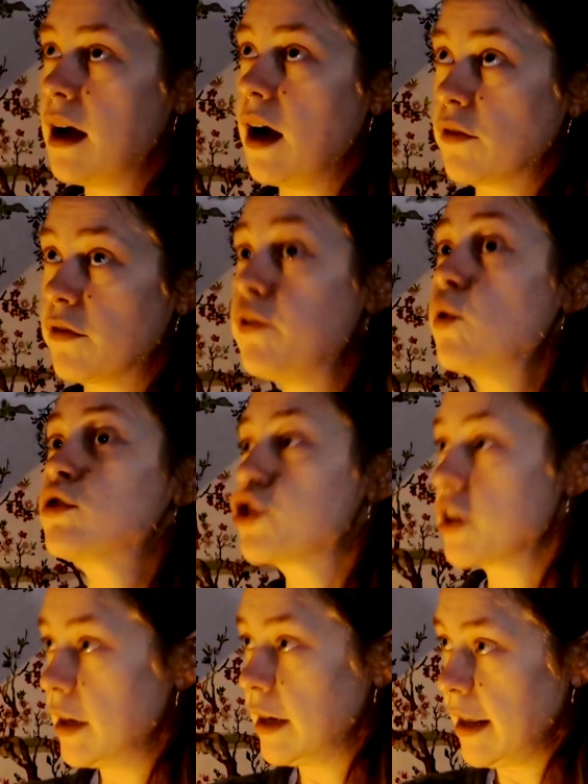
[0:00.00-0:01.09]

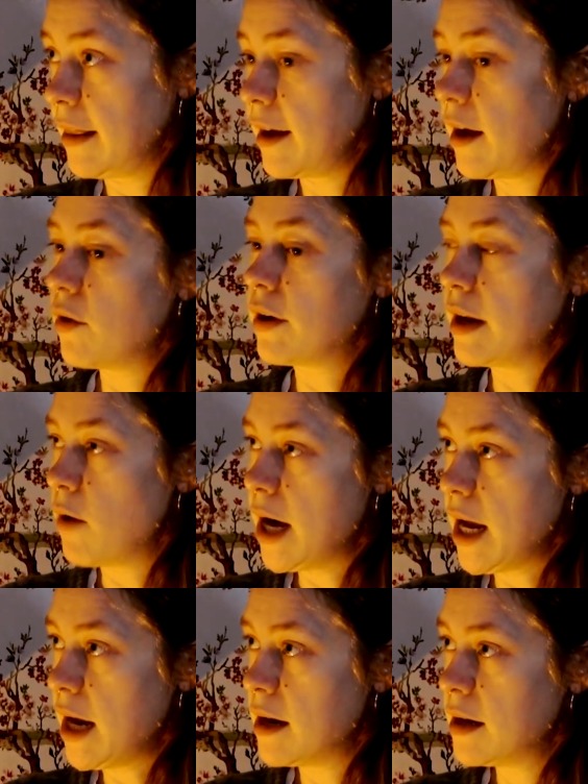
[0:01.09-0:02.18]
unfortunately, the only
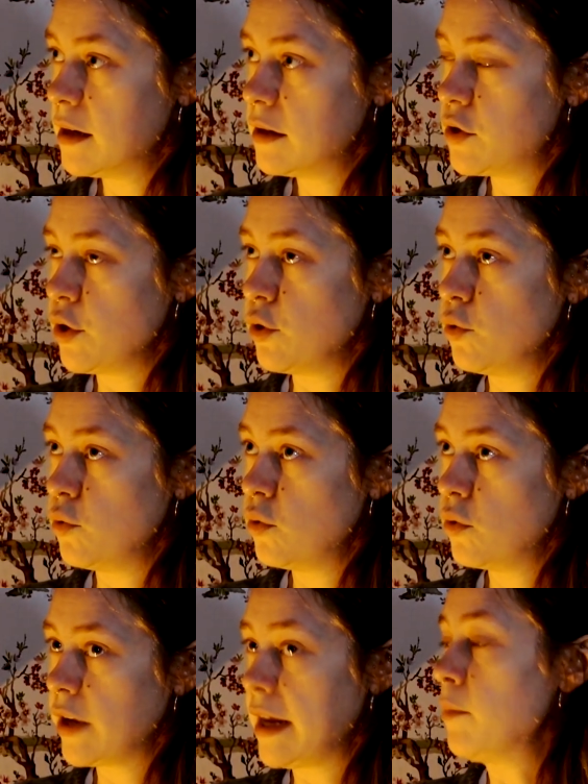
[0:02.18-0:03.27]
way to
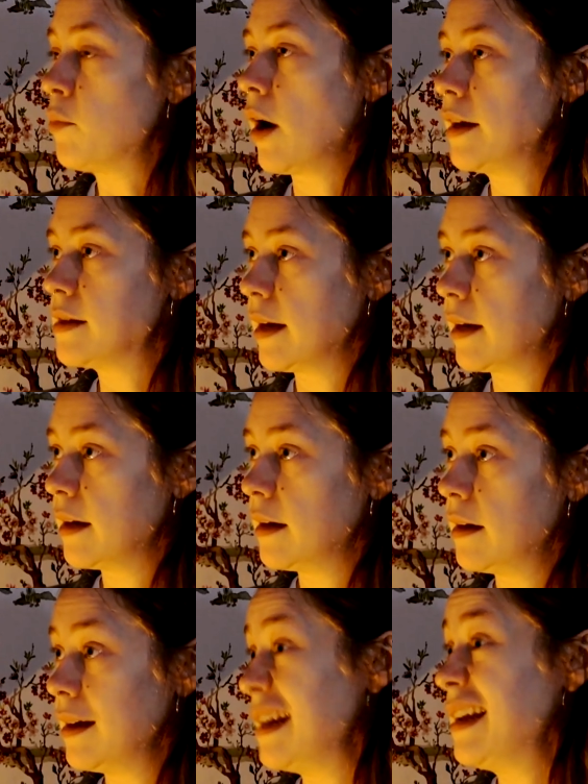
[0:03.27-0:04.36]
keep writing
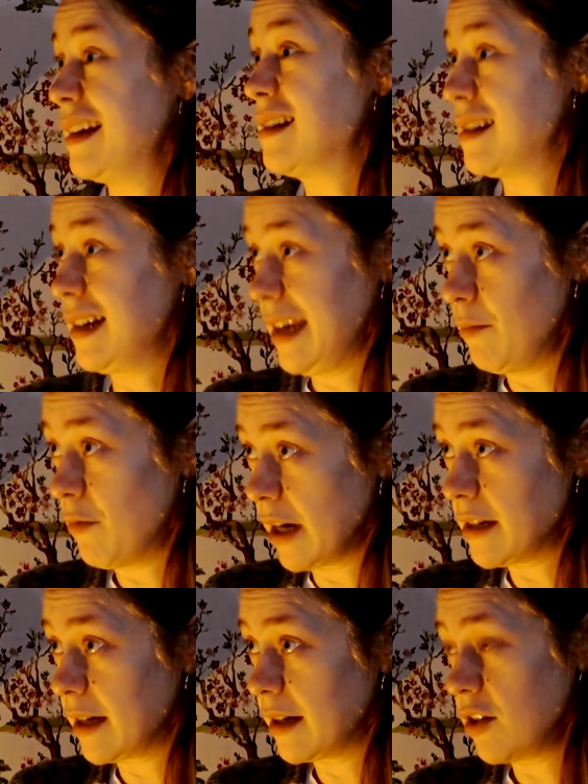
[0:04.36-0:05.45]
is to keep
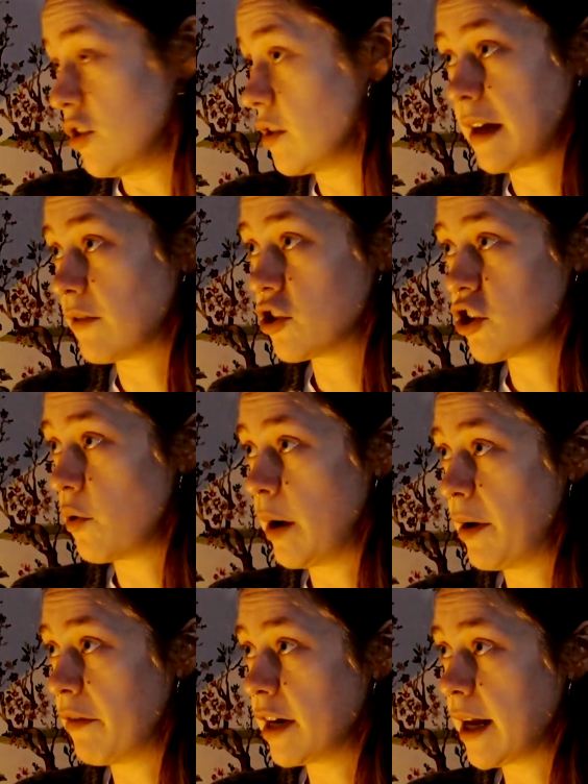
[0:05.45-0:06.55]
writing. You just have to show up
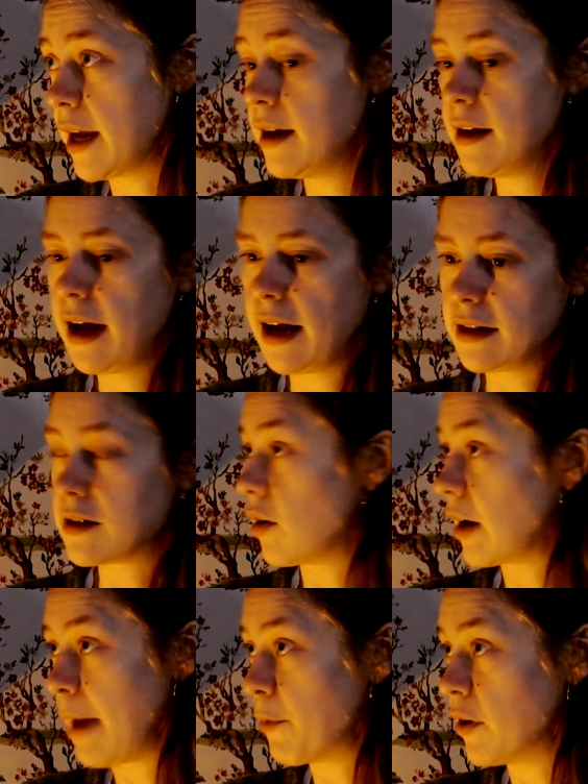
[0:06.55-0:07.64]
every day, and it's not
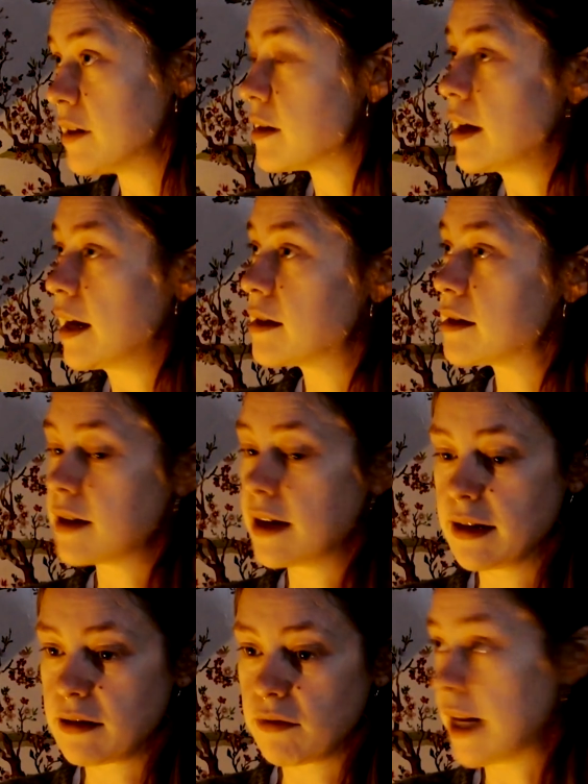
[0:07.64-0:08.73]
glamorous, and
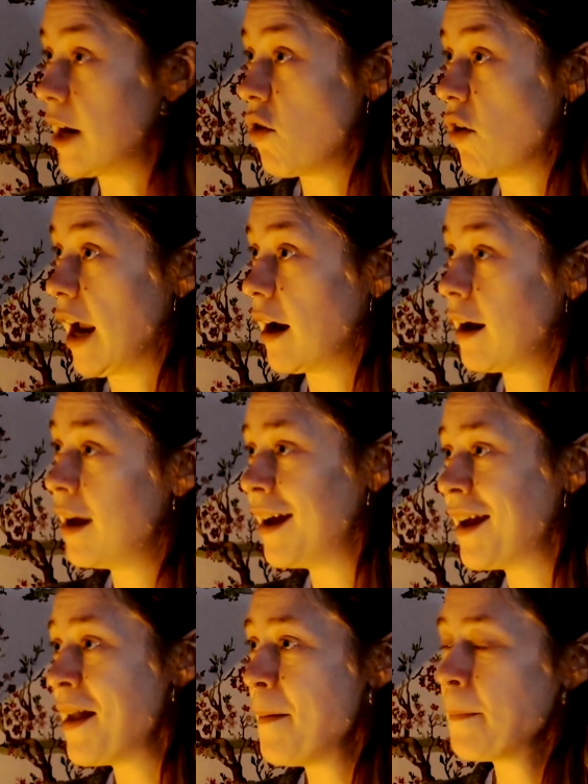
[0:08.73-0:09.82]
it's really annoying.
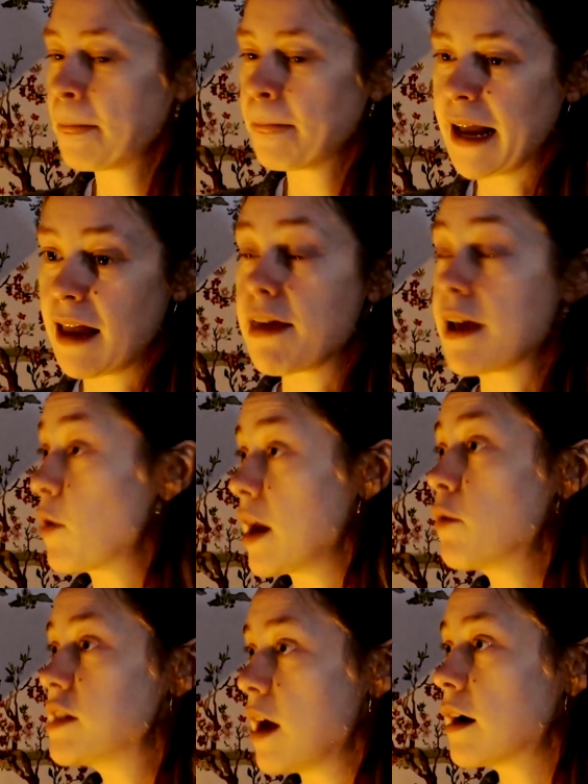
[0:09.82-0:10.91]
Yeah. And I think when I
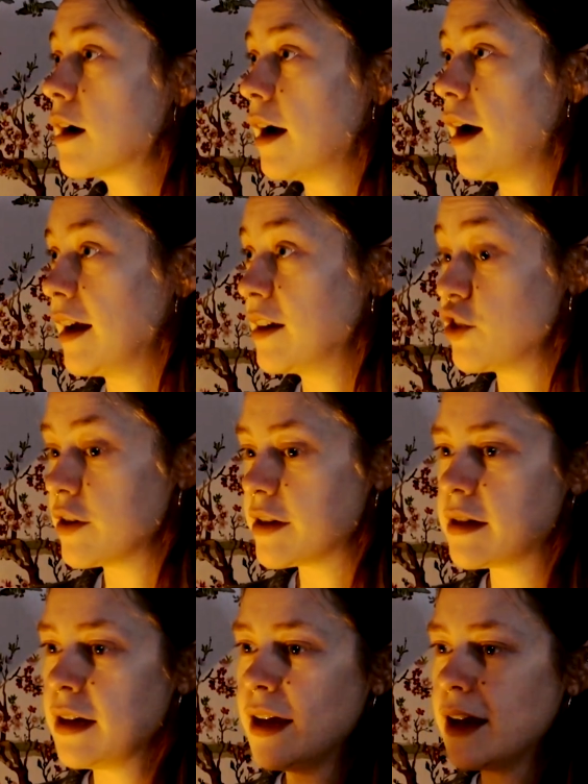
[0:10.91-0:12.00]
was younger, I
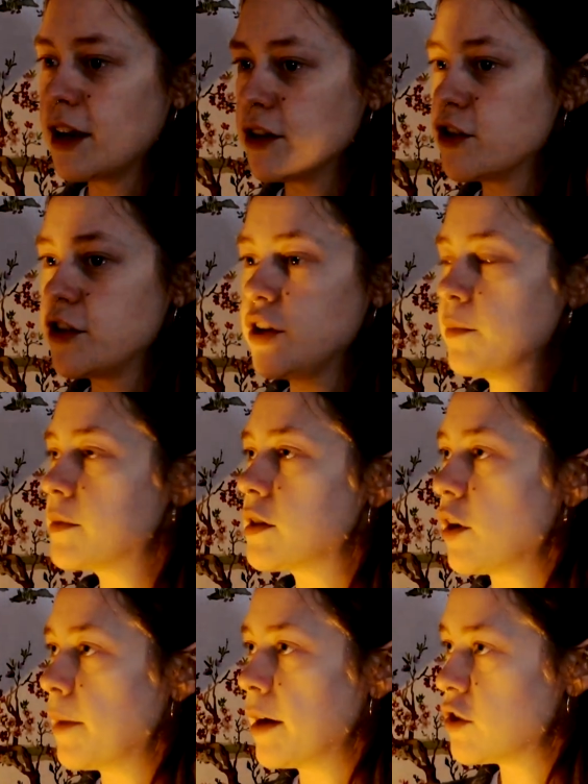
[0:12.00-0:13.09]
just consumed
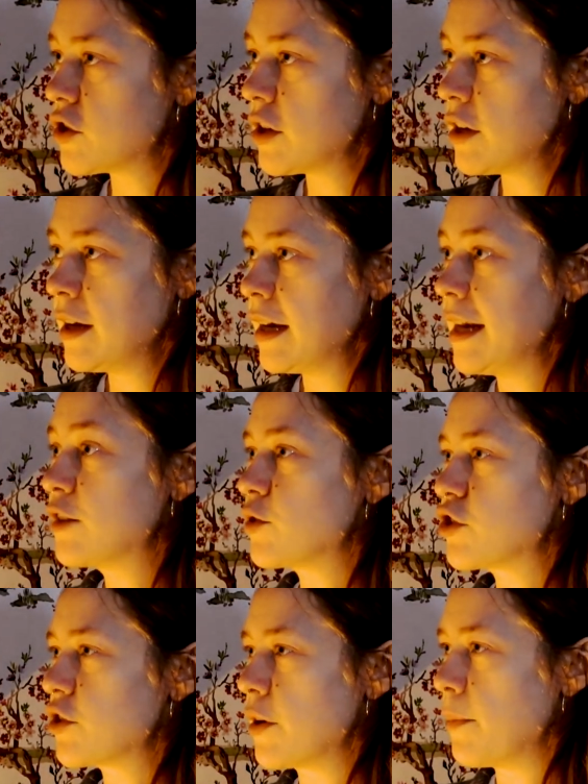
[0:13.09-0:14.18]
so much
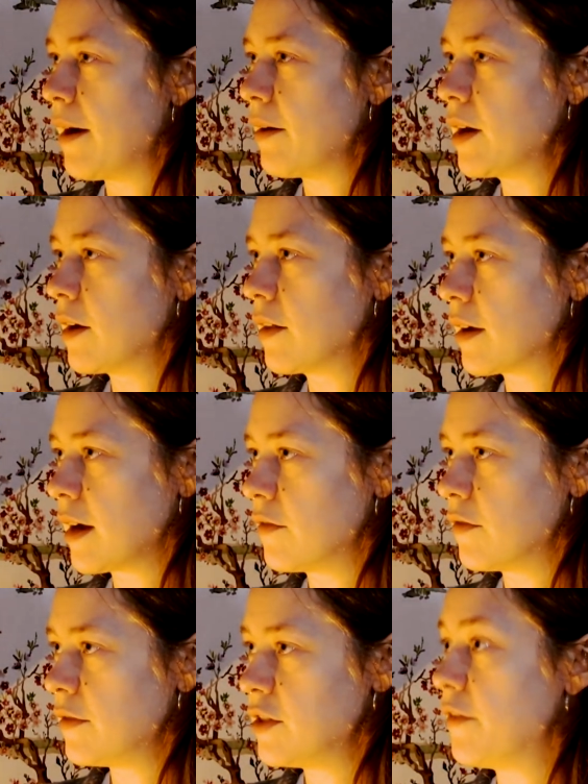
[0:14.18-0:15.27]
literature about, the kind
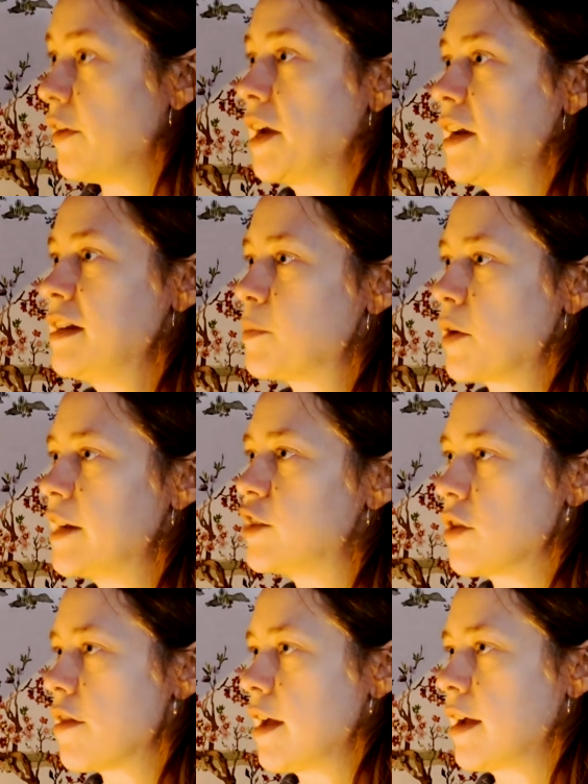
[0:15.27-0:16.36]
of divine
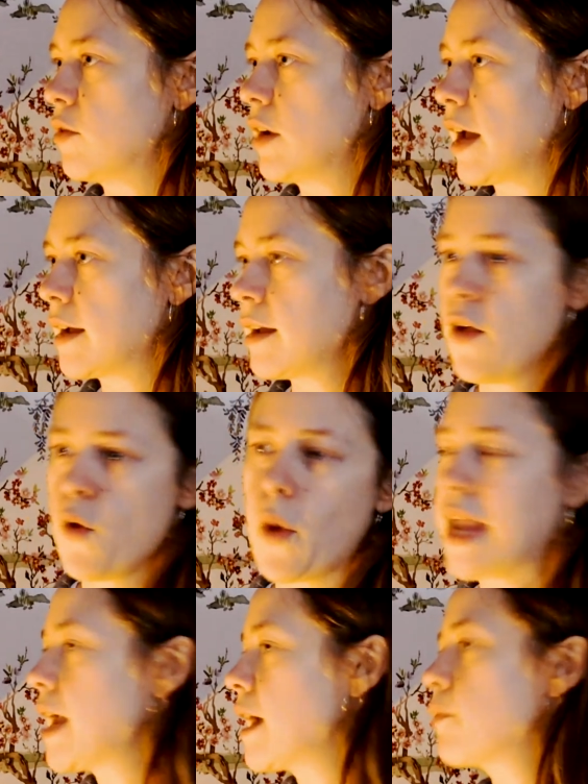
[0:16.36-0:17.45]
inspiration thing, or like
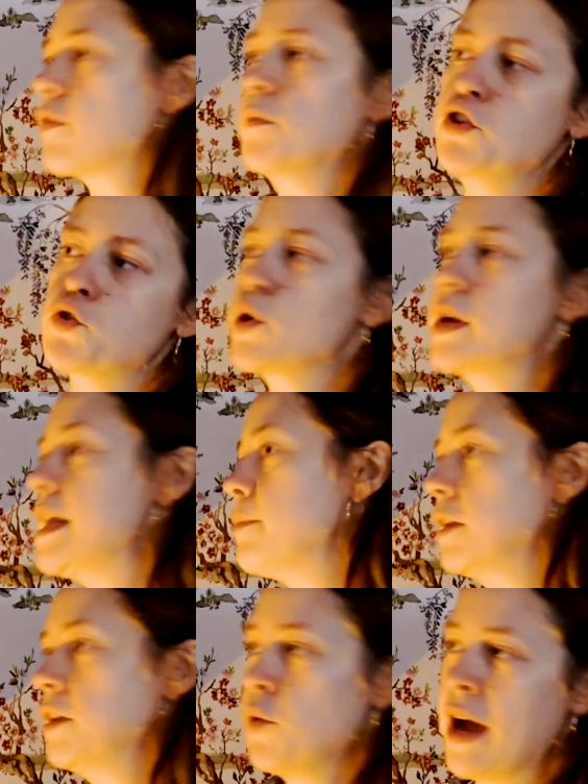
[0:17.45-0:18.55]
waking up from a dream
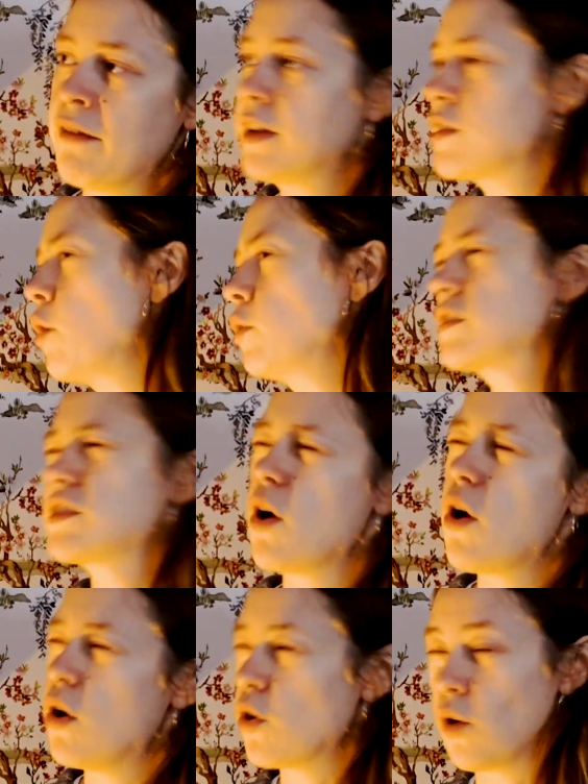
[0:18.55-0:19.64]
and you have this whole
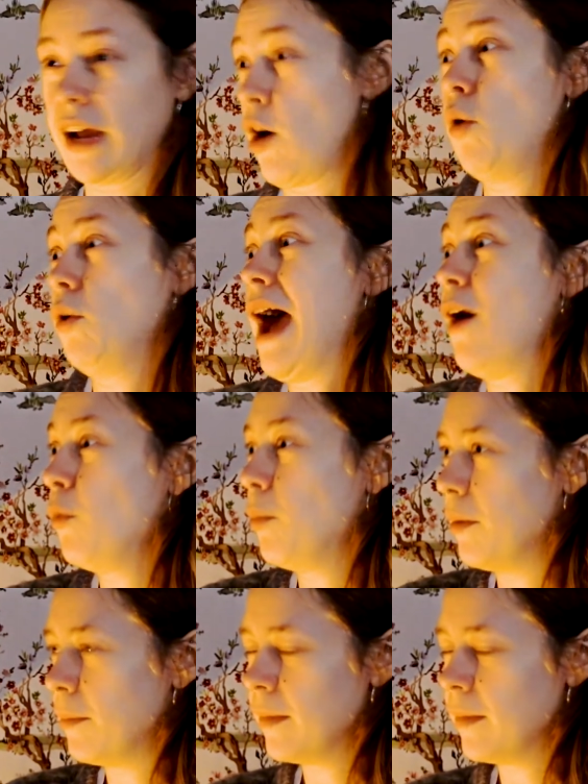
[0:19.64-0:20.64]
song or like a whole album.